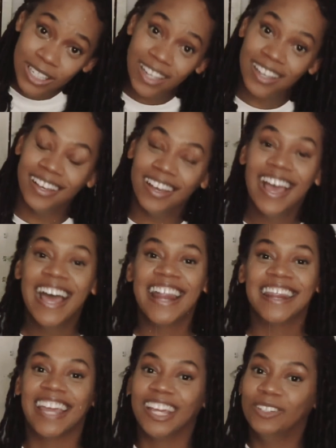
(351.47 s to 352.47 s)

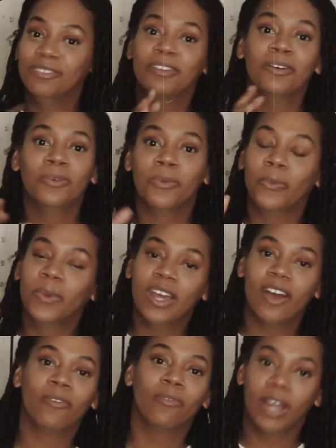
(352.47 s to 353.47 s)
That, you know, we
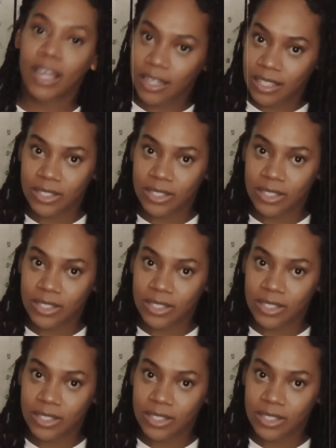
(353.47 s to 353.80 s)
are ready,